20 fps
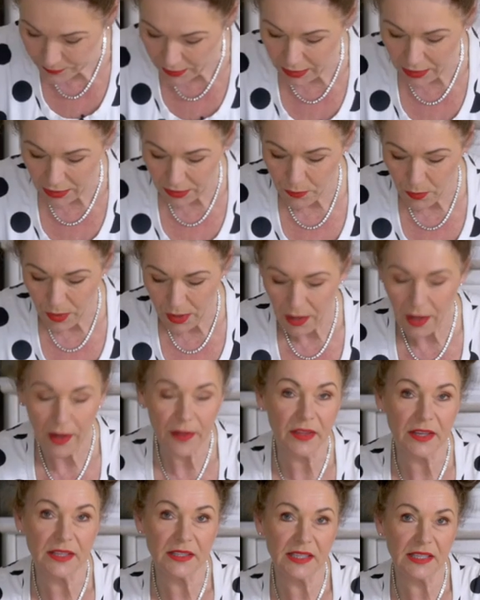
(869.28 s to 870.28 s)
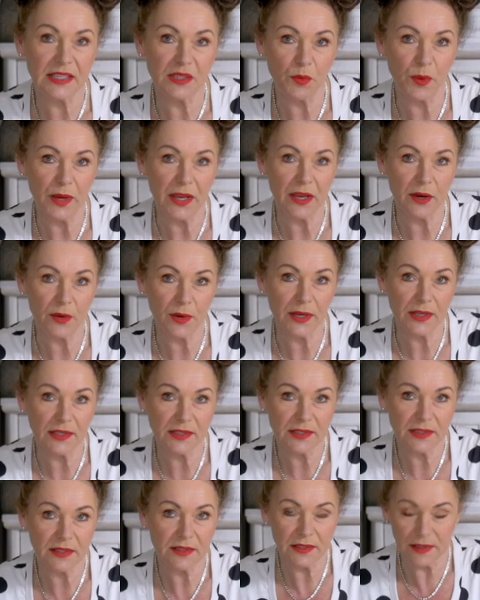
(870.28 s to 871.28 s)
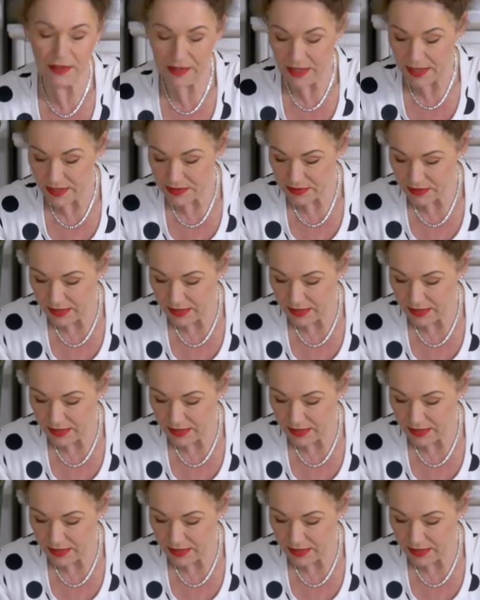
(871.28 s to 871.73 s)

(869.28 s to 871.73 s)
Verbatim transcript: I quite like these. These were earrings that